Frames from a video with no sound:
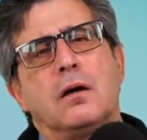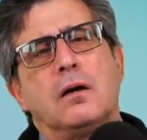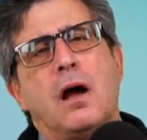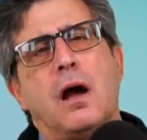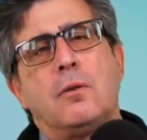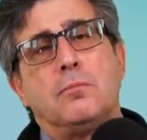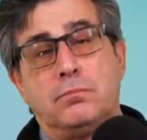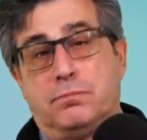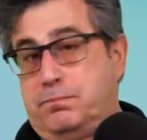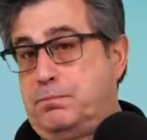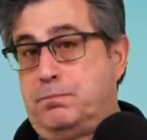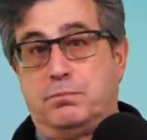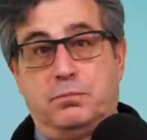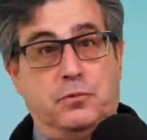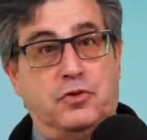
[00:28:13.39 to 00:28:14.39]
come
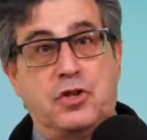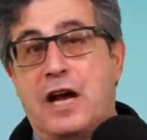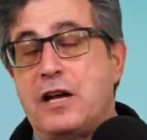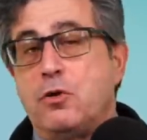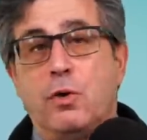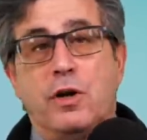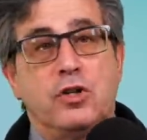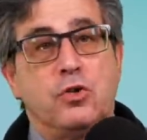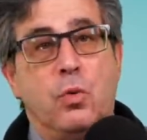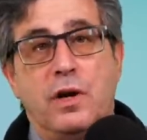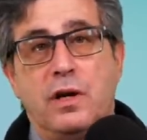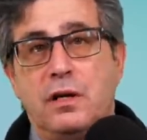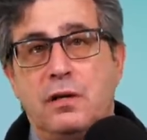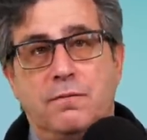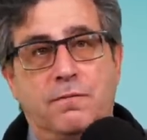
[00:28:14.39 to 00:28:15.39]
January
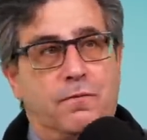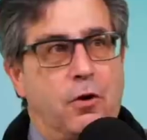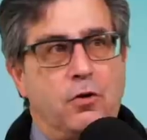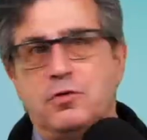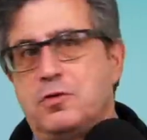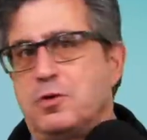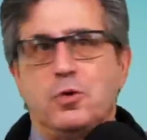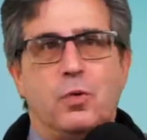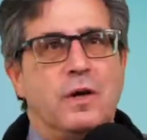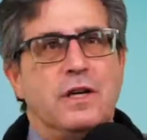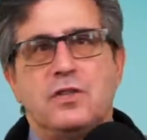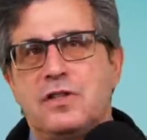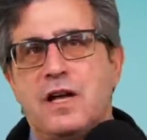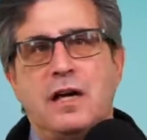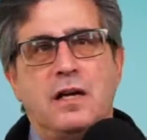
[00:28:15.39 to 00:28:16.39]
21st or
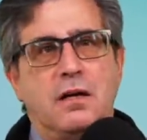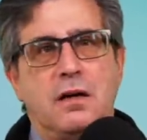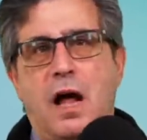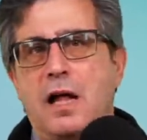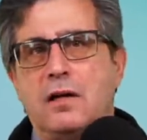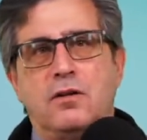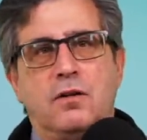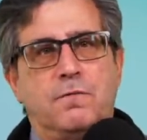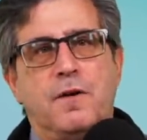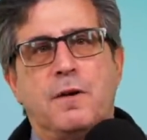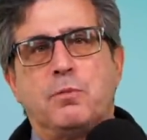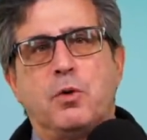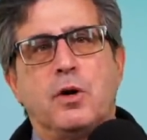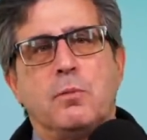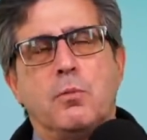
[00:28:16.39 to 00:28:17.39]
22nd on to
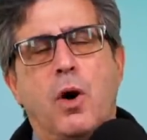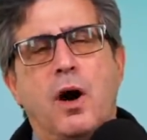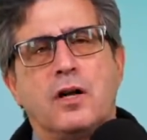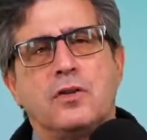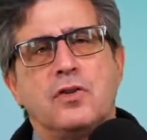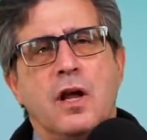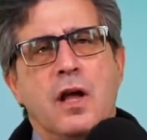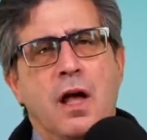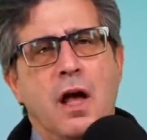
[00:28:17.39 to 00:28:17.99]
February, March?